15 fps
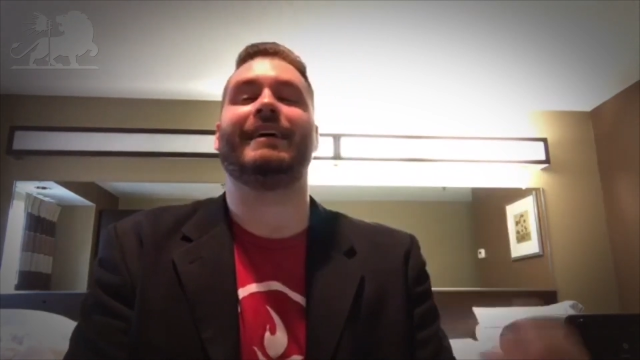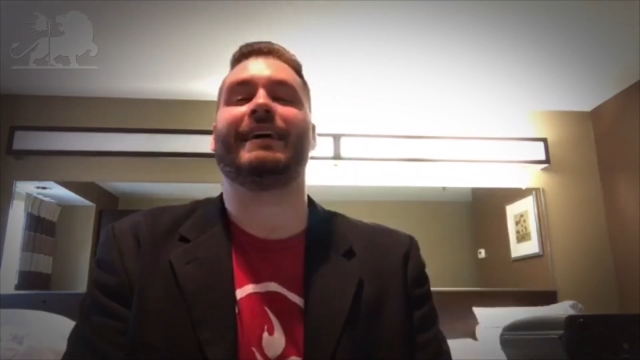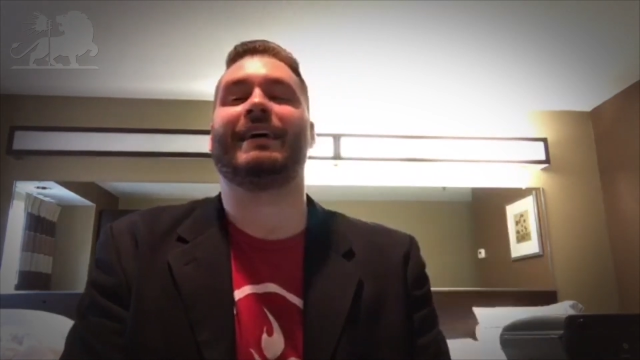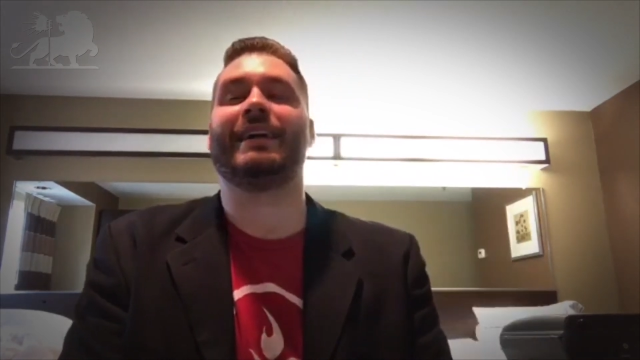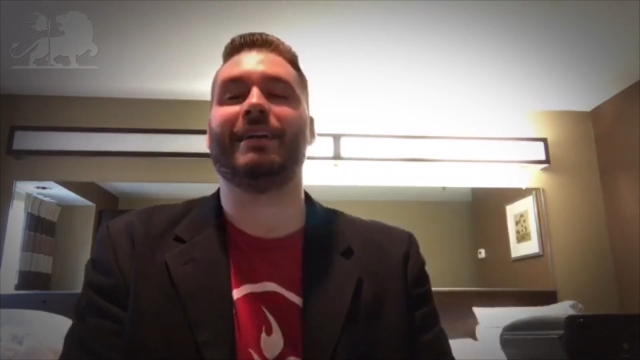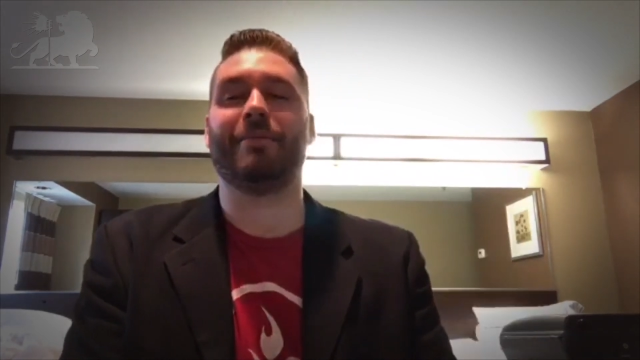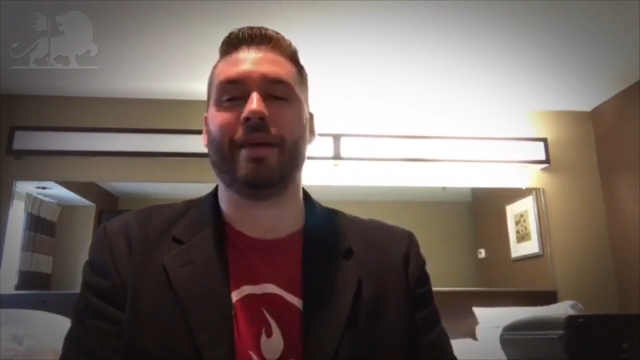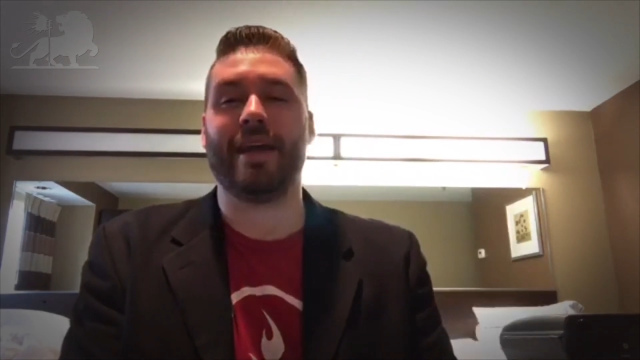
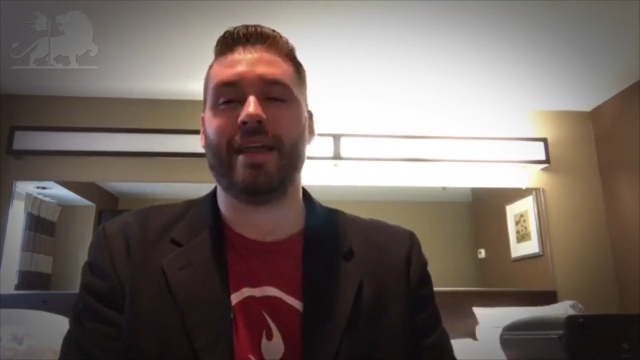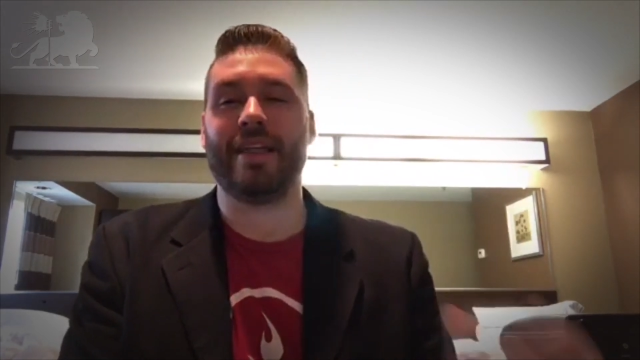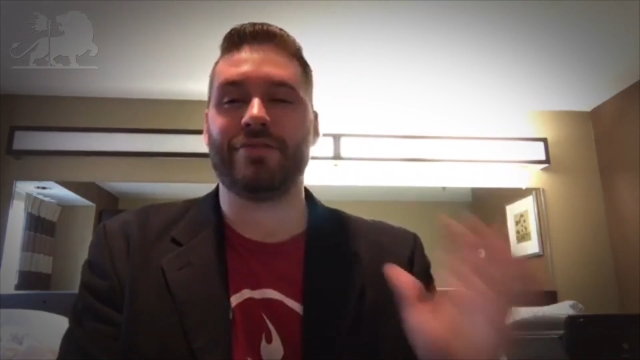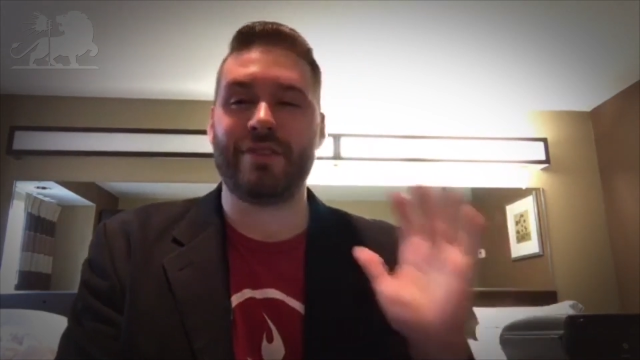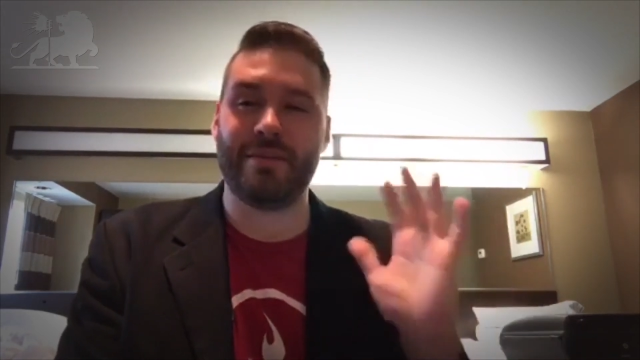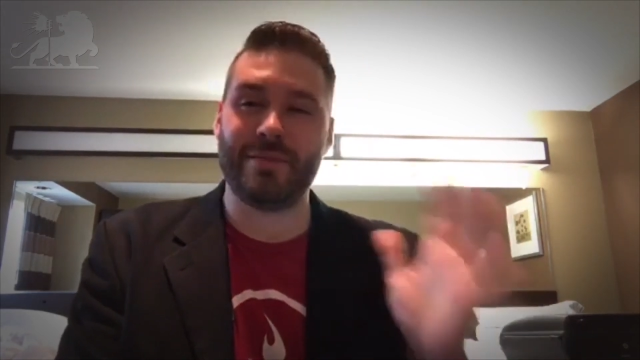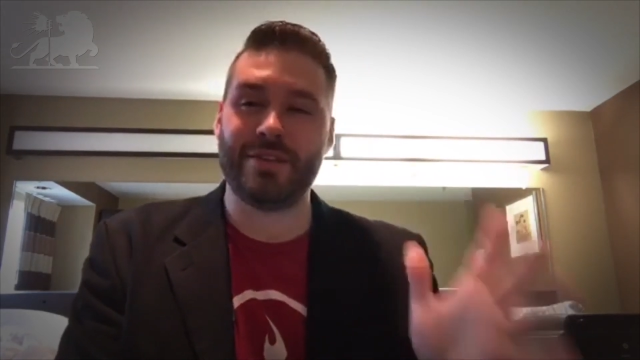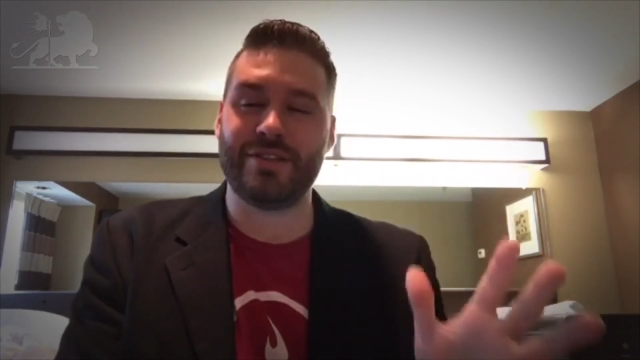Oh,
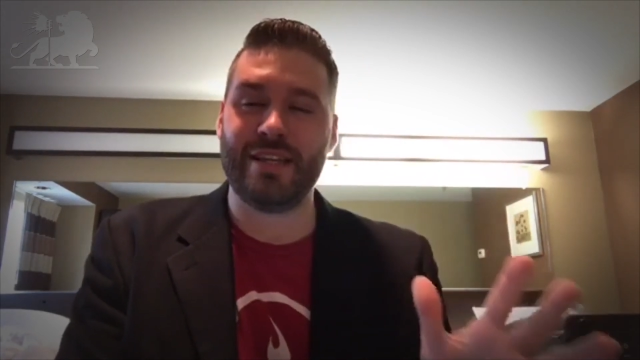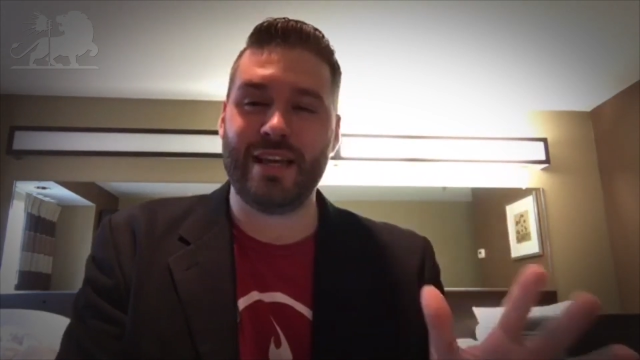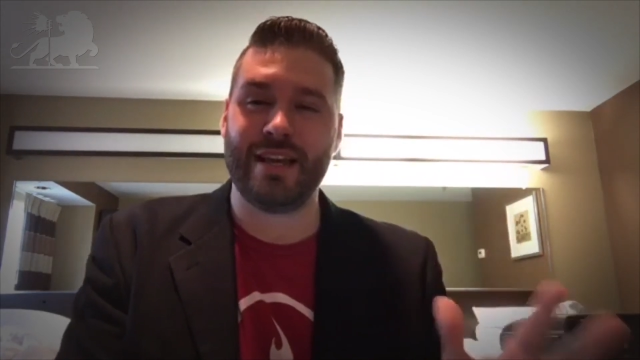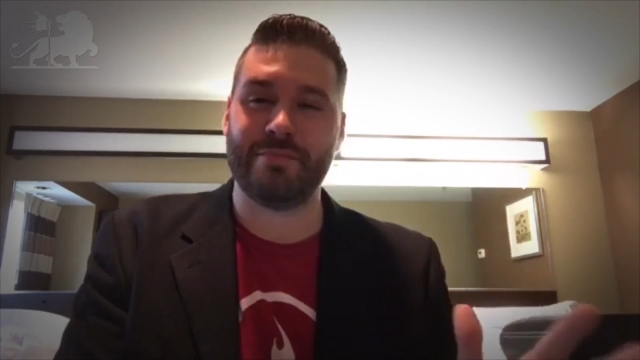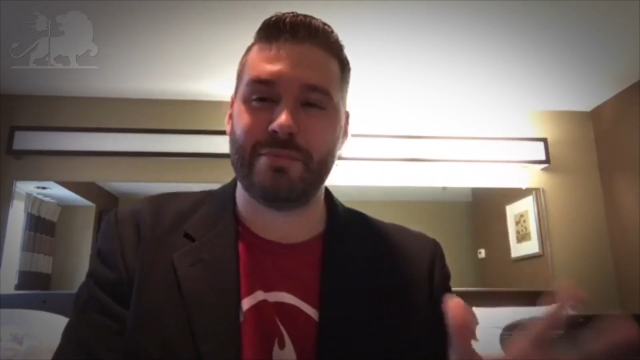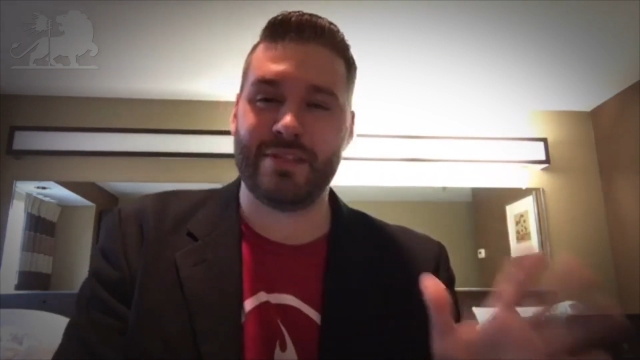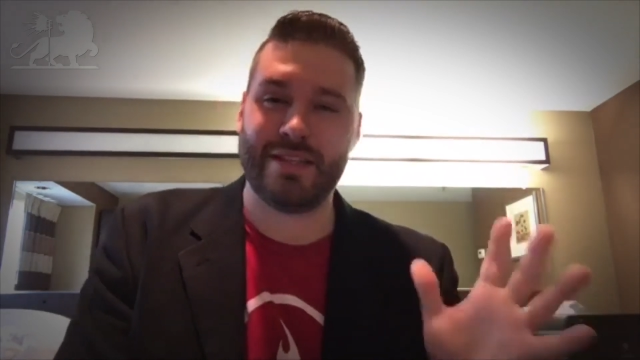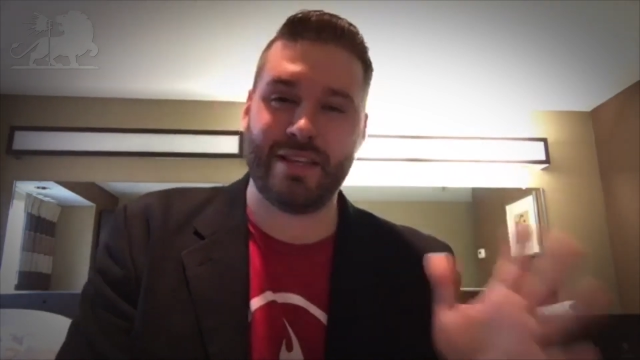yeah,
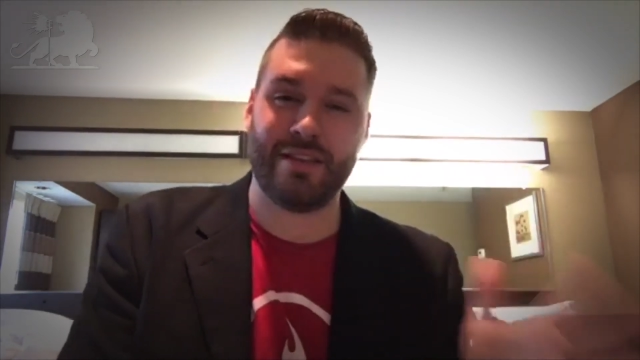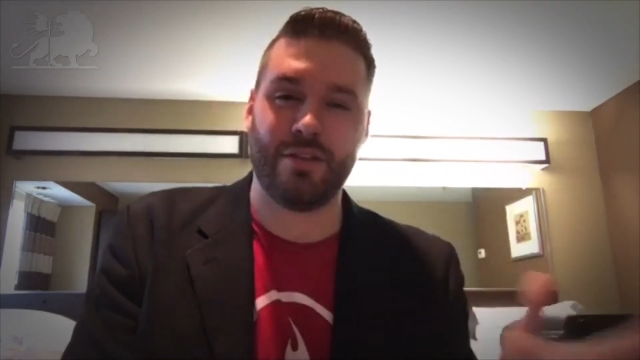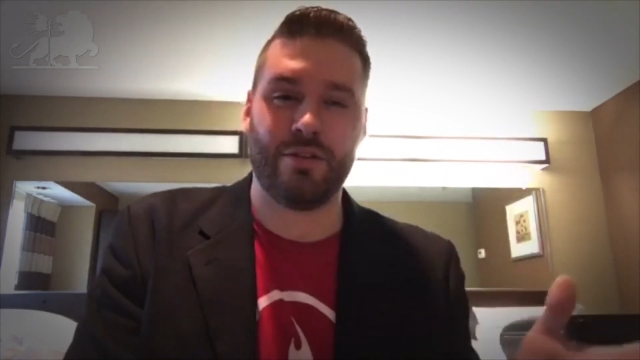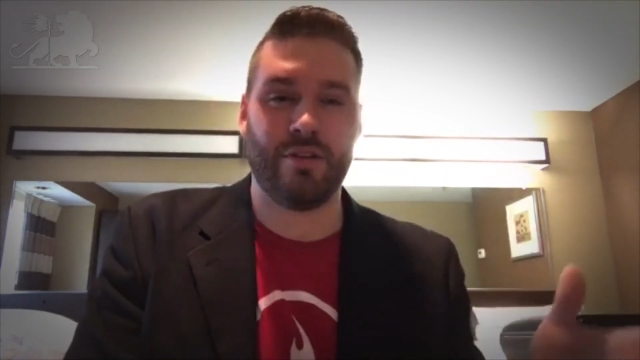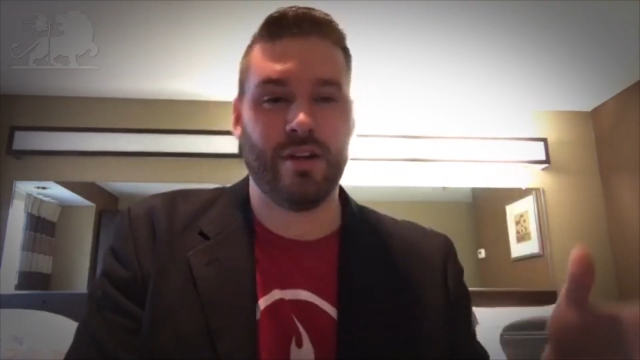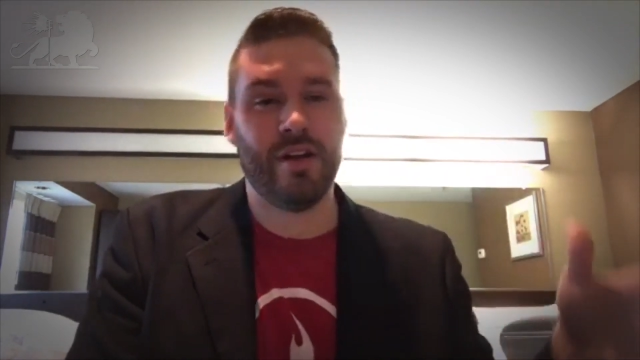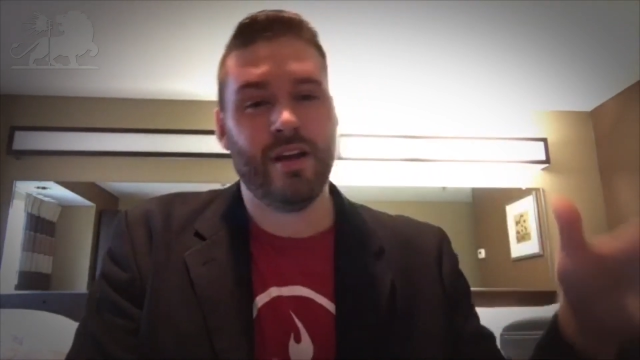That's what I've been seeing.